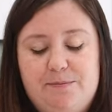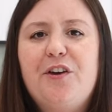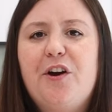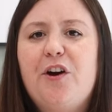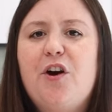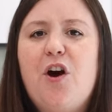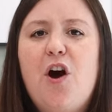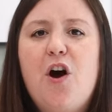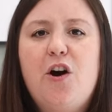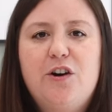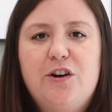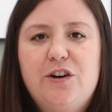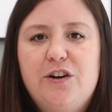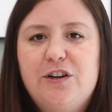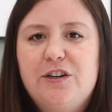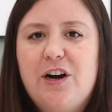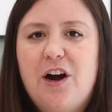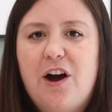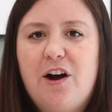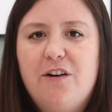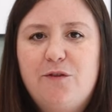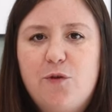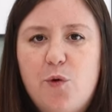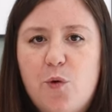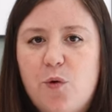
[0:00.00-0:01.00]
There are,
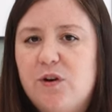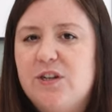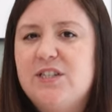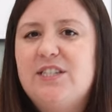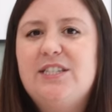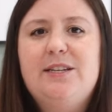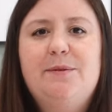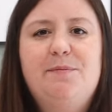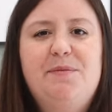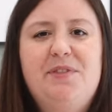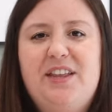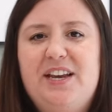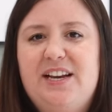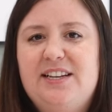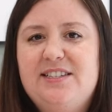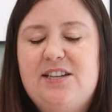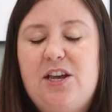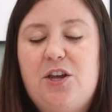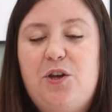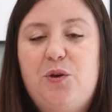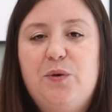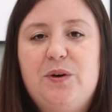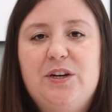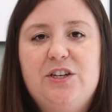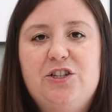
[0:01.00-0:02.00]
of course, some things
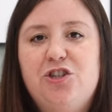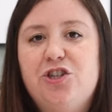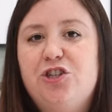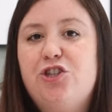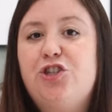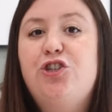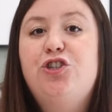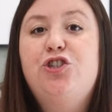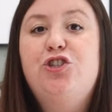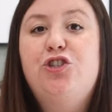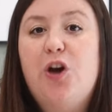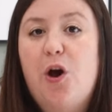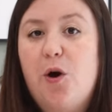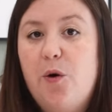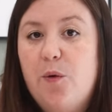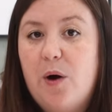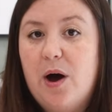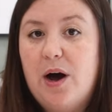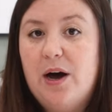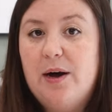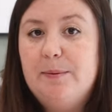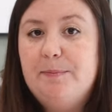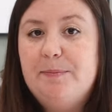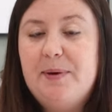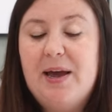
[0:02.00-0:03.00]
that you can just show
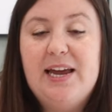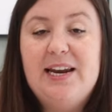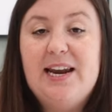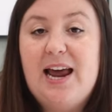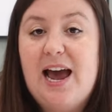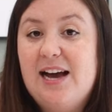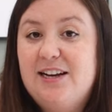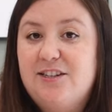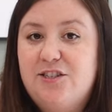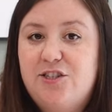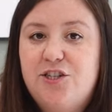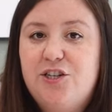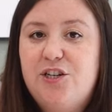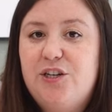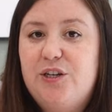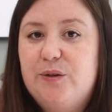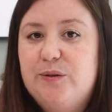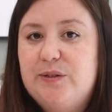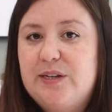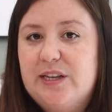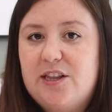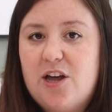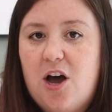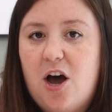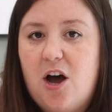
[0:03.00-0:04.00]
up and ask to
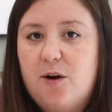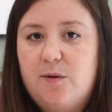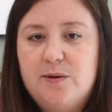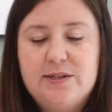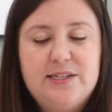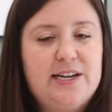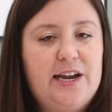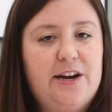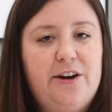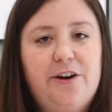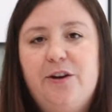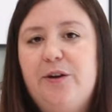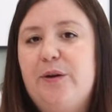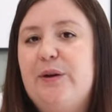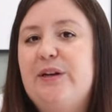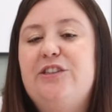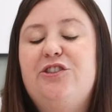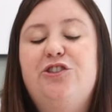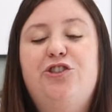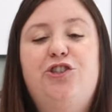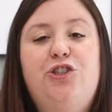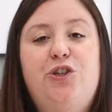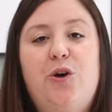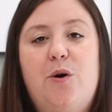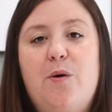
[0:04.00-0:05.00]
use at the Aqua Center. You can
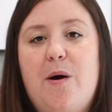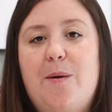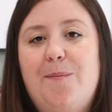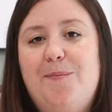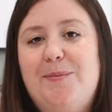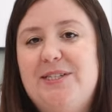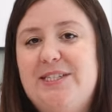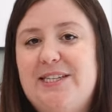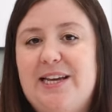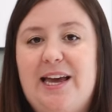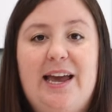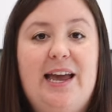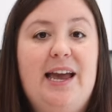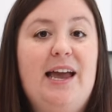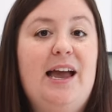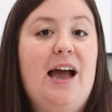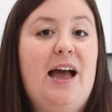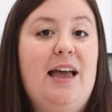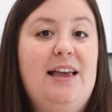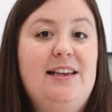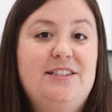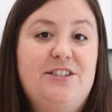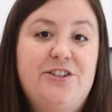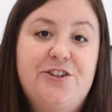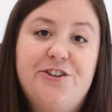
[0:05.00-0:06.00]
just show up and say,
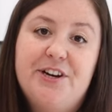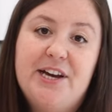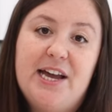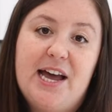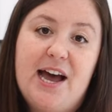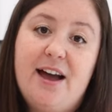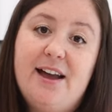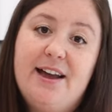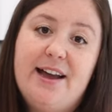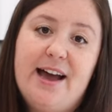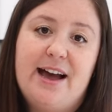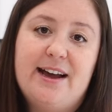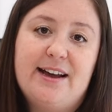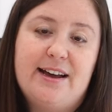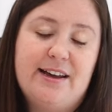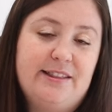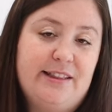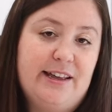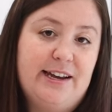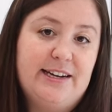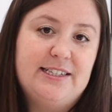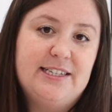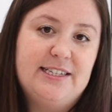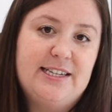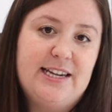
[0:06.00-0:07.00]
is there a kayak? I'd
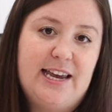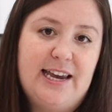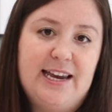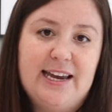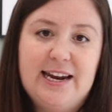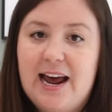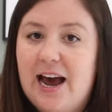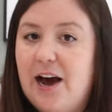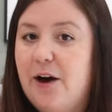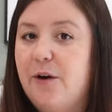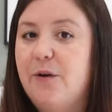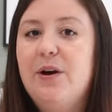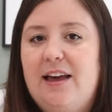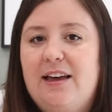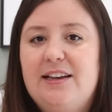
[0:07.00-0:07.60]
like to take it out.